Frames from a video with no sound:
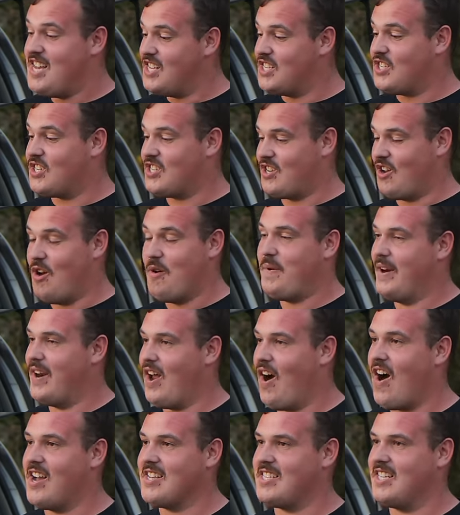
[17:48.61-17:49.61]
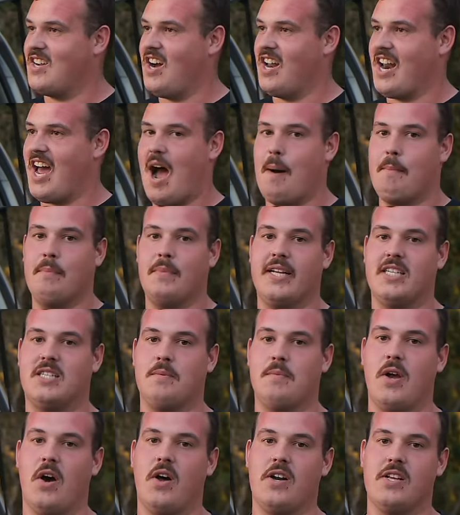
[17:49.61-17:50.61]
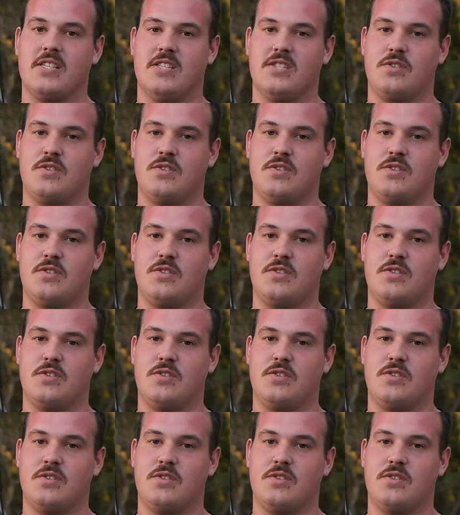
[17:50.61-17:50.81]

super nice and kind of humbling, to be honest.